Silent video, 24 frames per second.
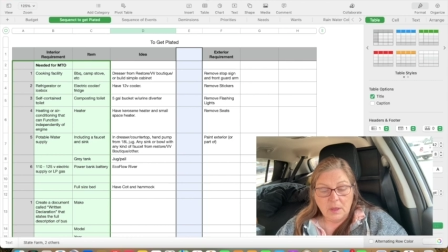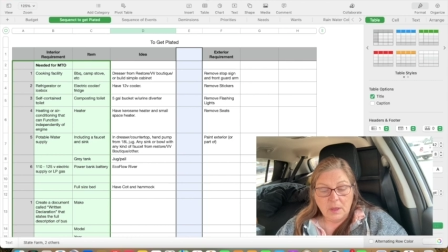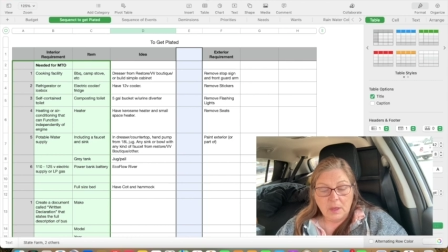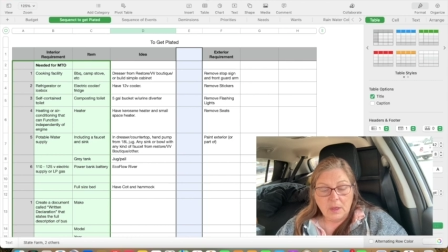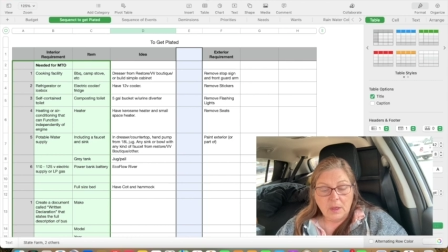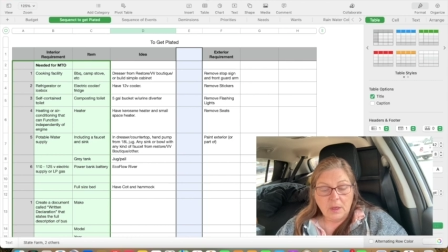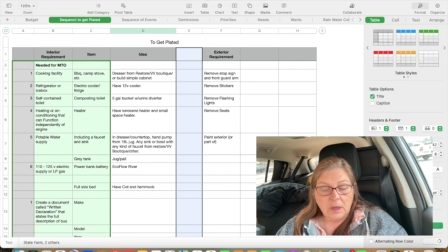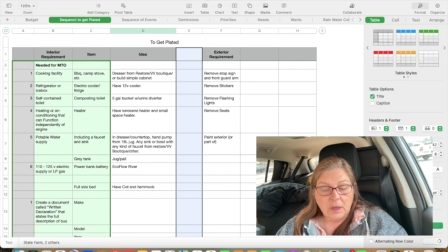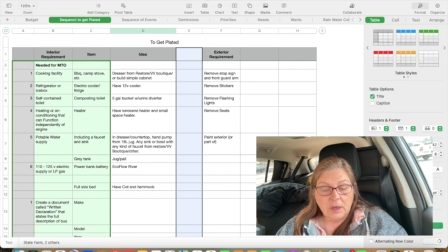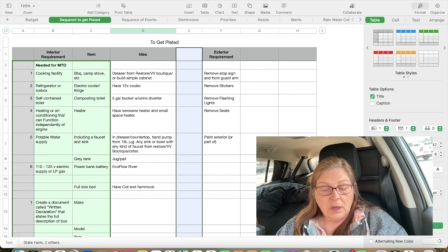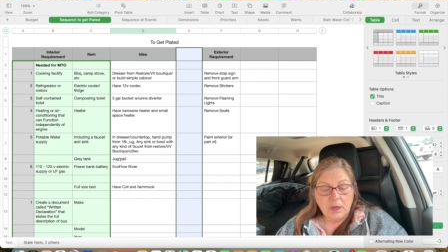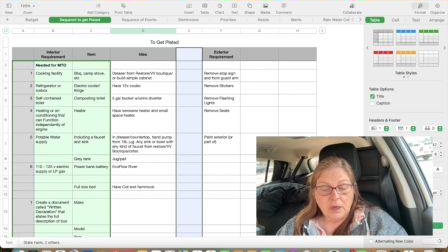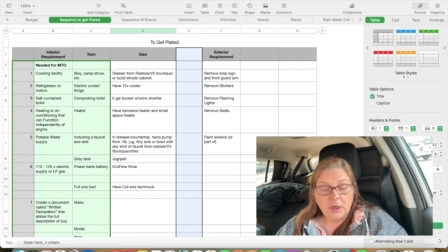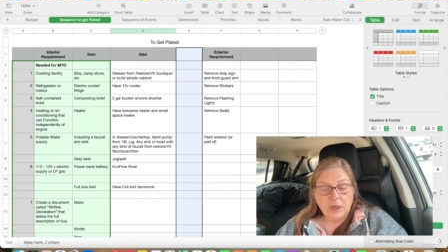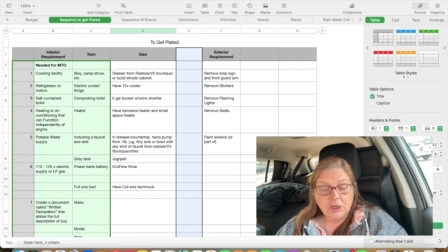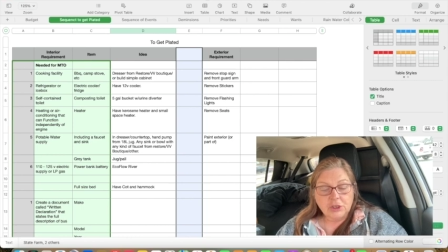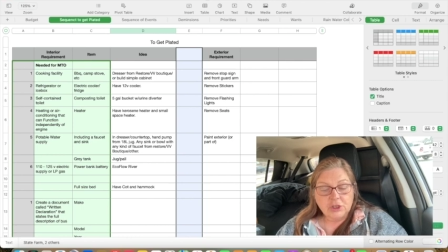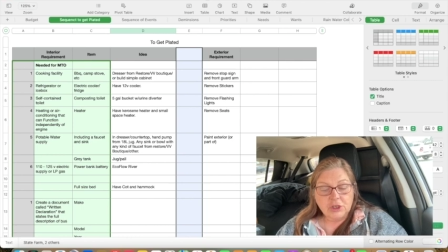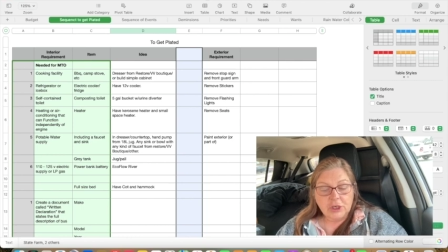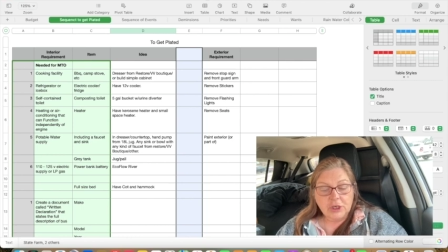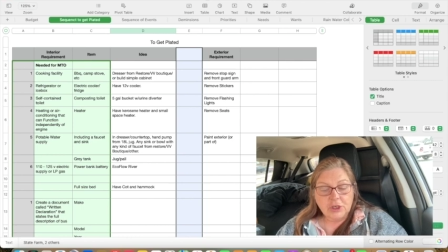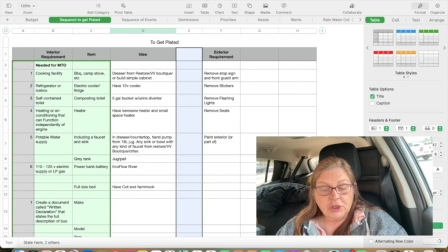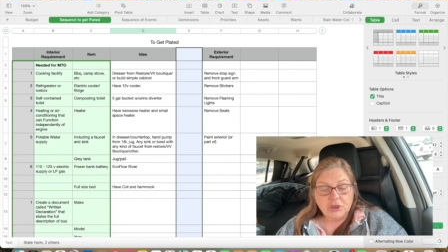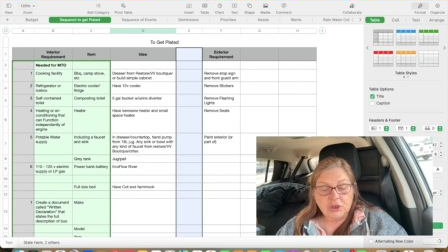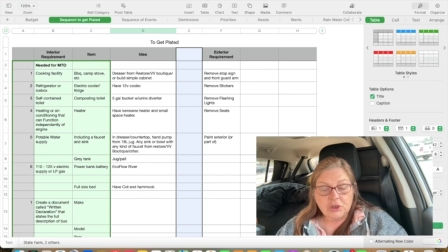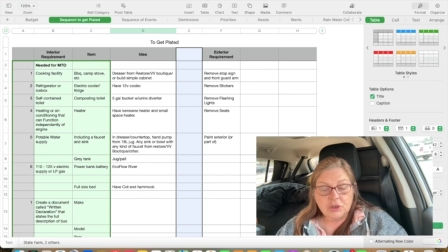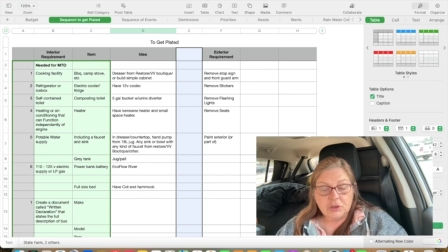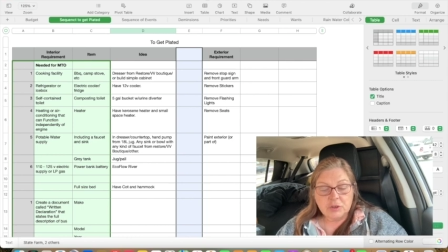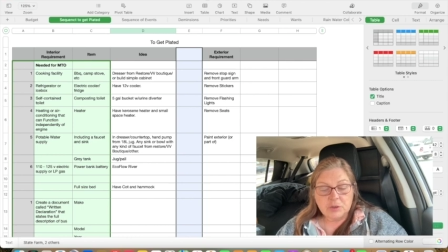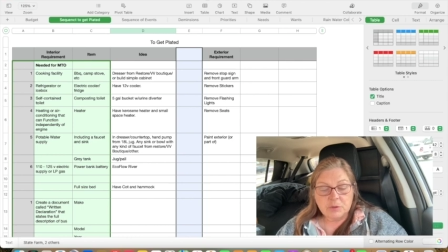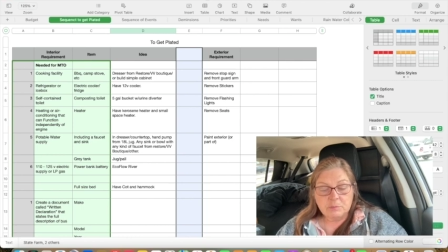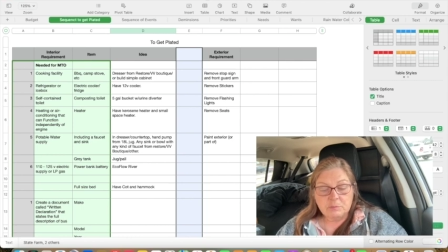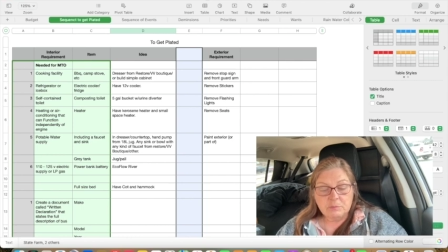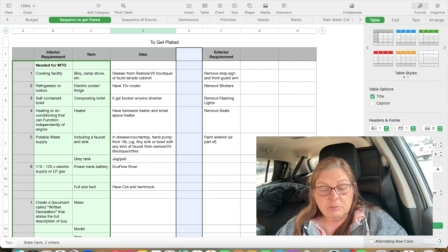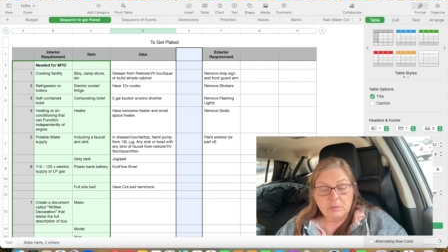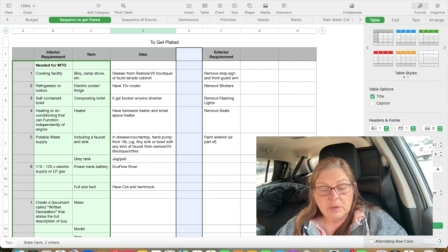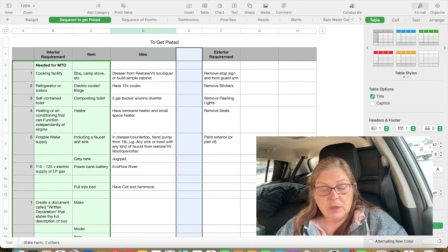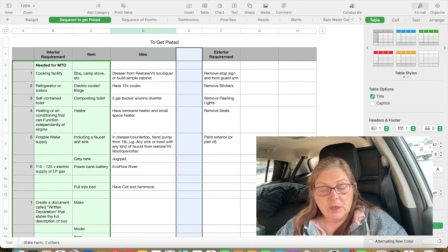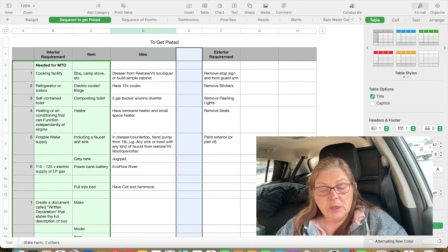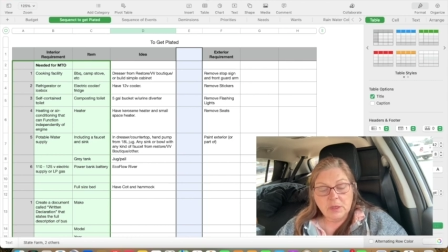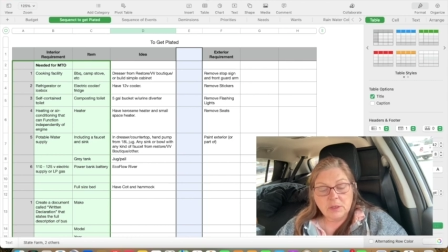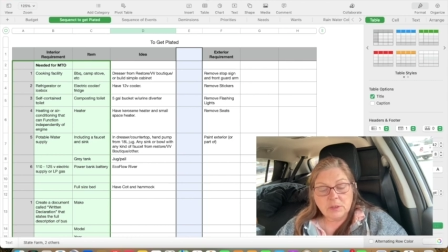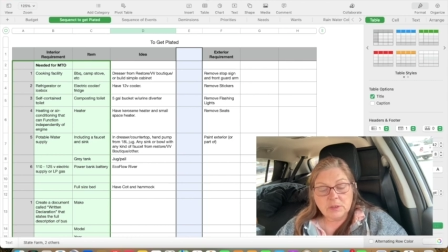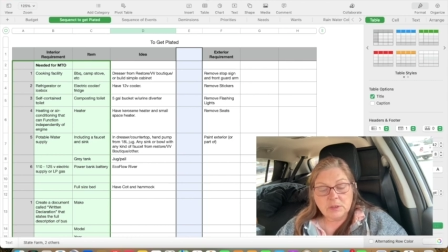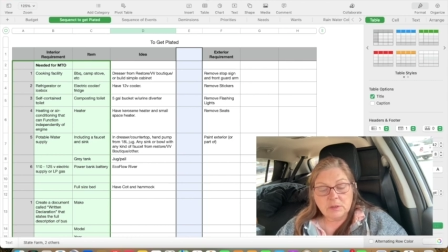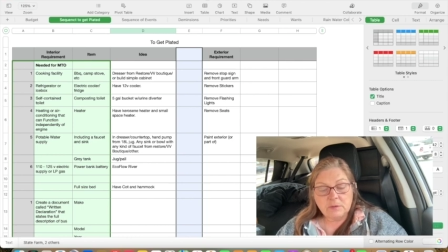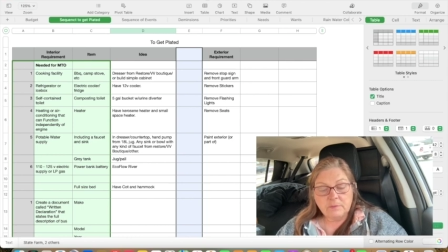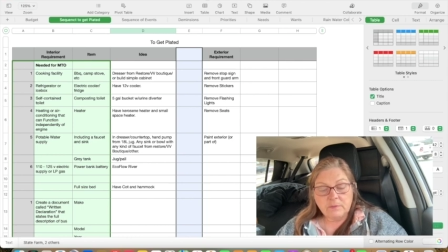and any changes
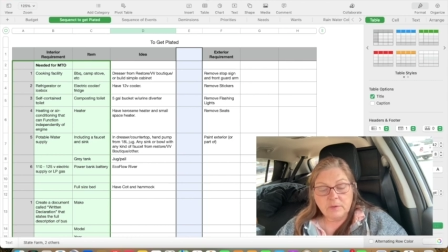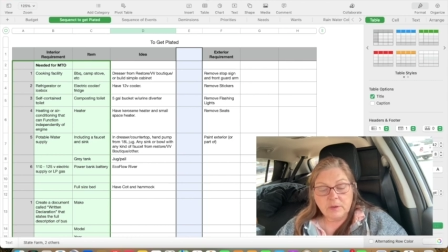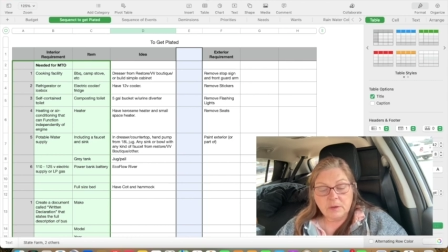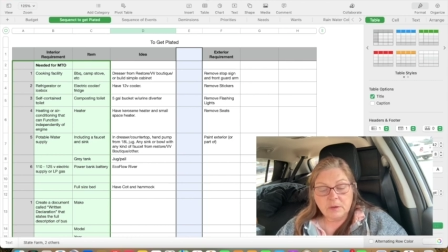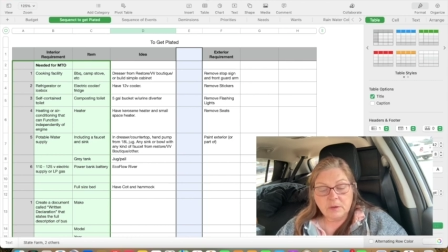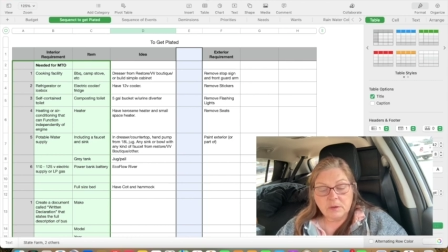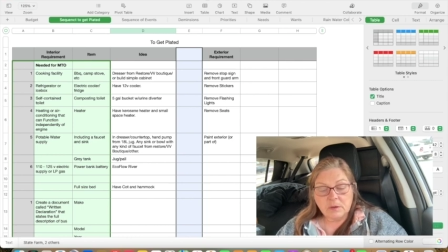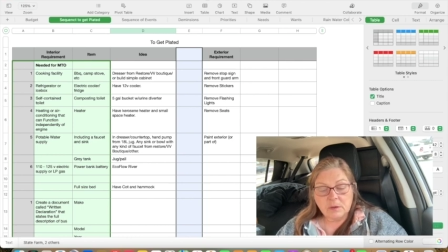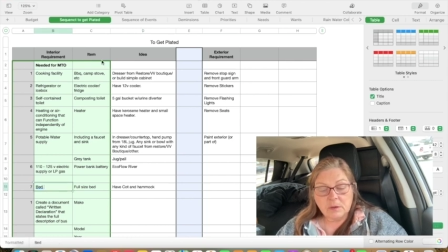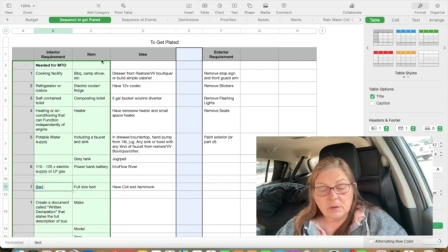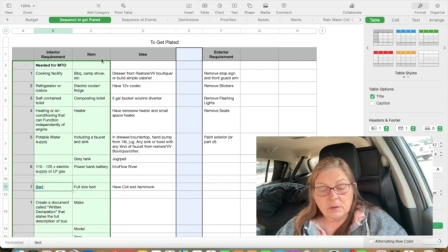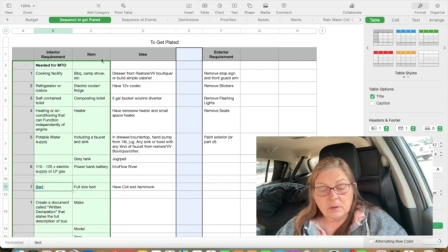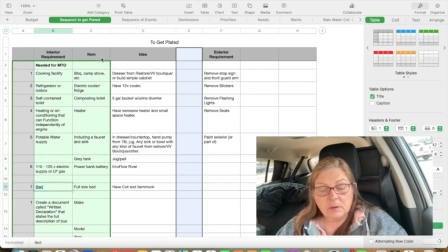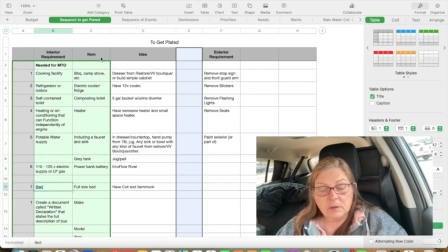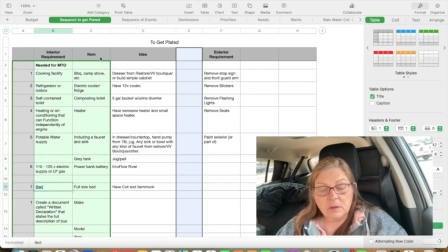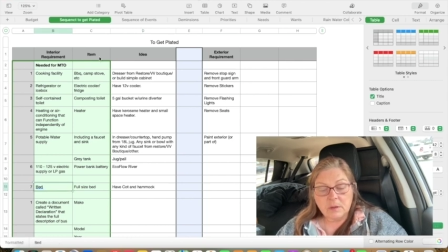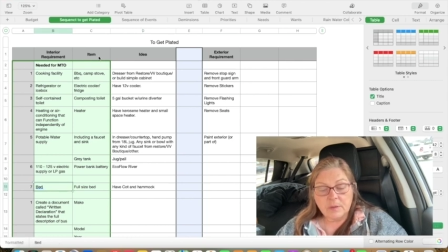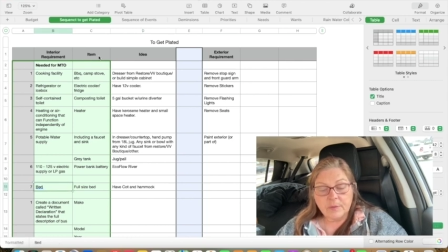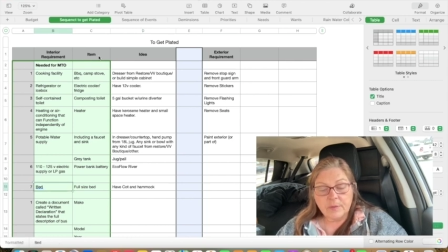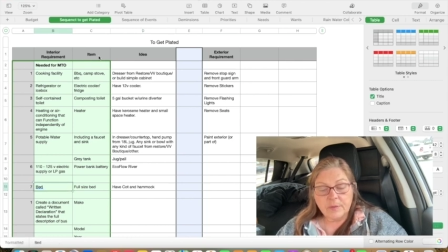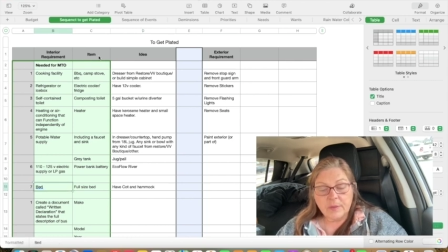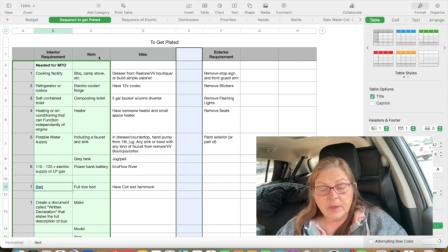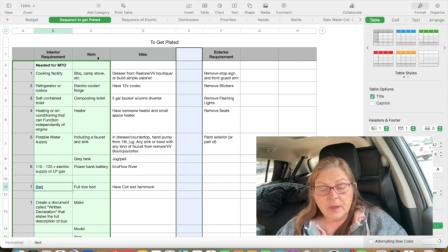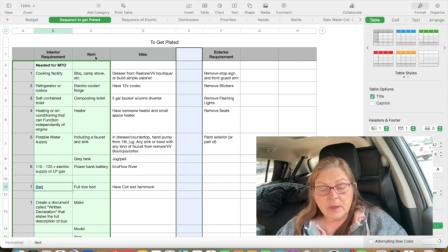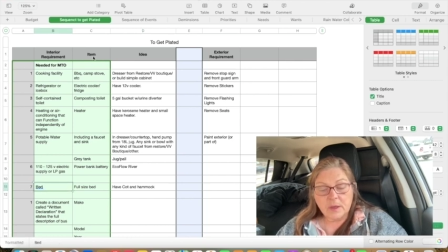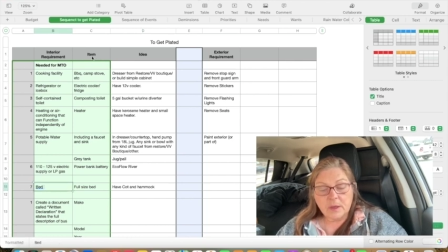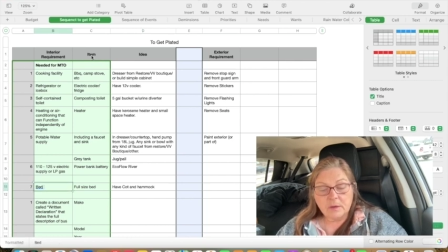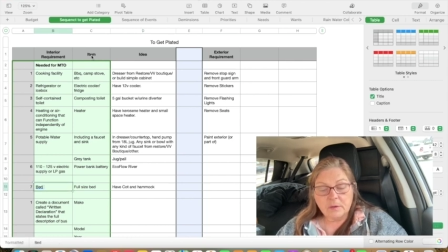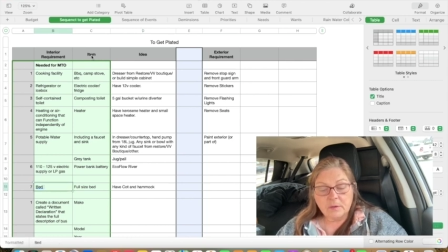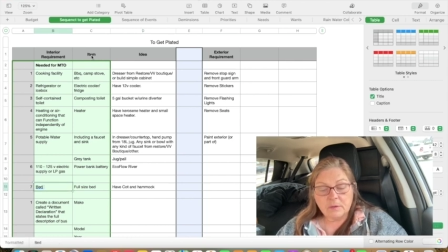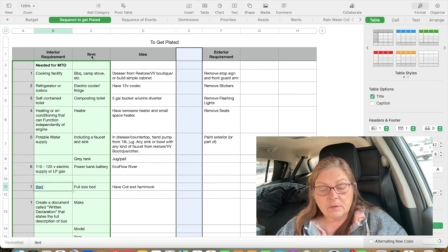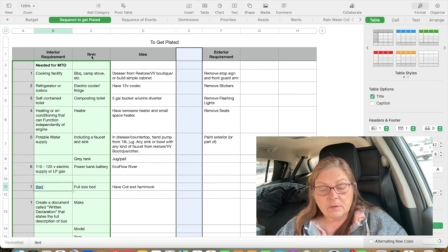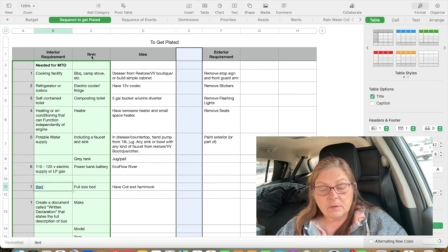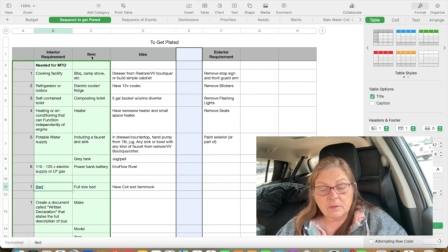made to the vehicle that